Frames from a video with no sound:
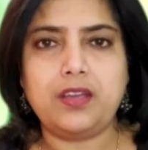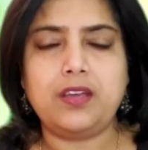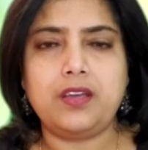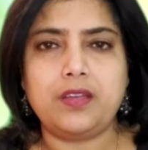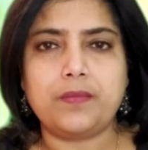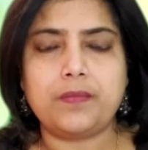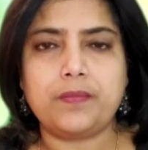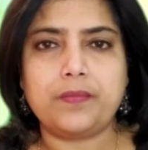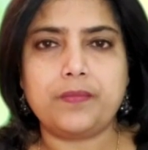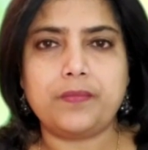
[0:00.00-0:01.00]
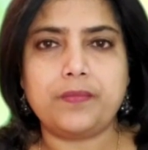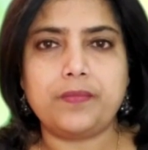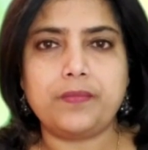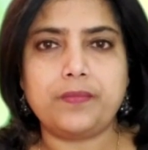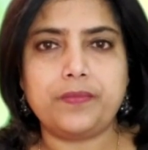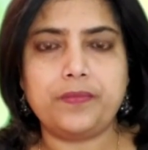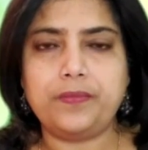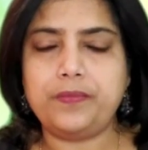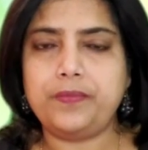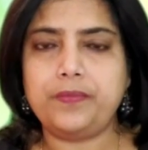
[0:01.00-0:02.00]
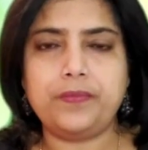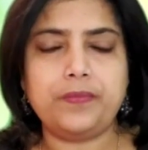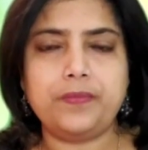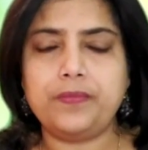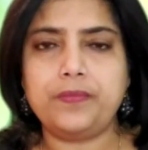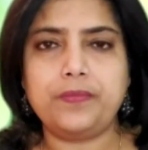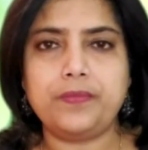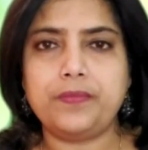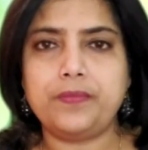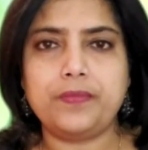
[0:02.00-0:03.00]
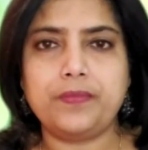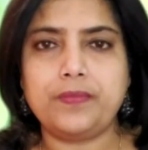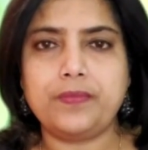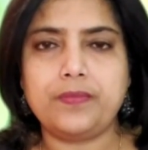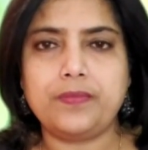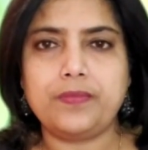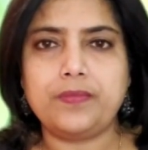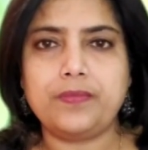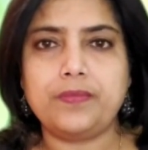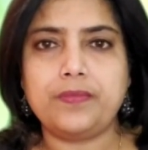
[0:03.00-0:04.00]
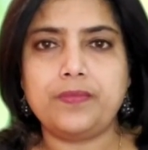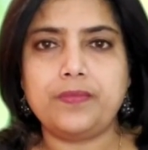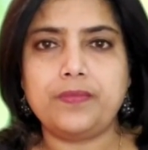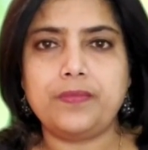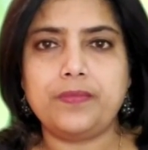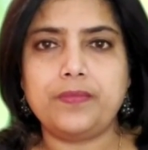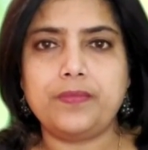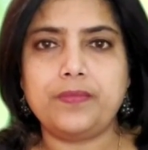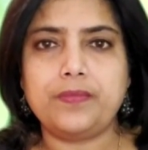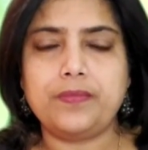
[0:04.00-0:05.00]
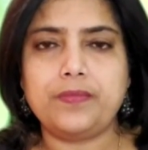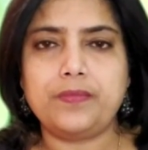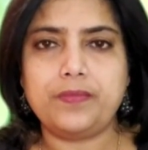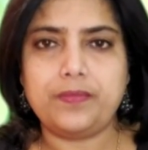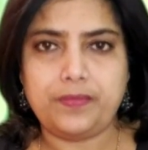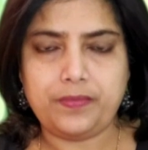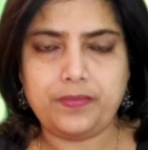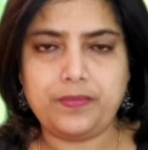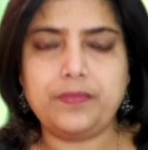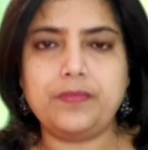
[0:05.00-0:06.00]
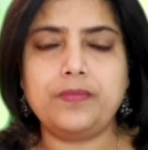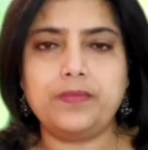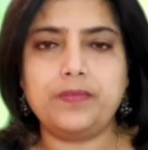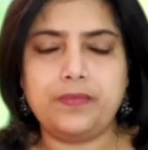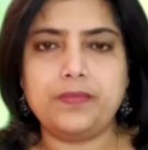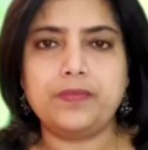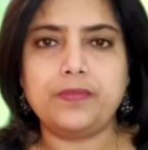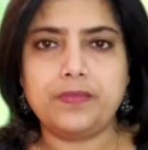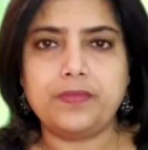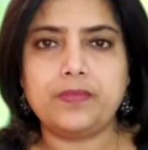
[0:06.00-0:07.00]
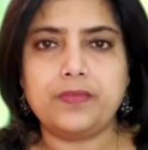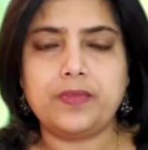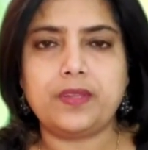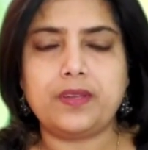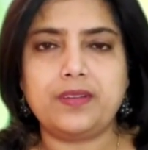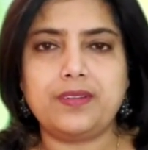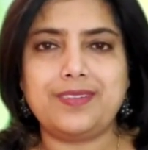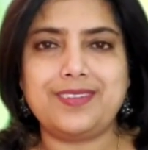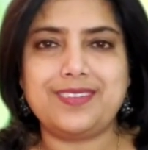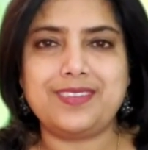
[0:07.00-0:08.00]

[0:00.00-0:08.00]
[no speech]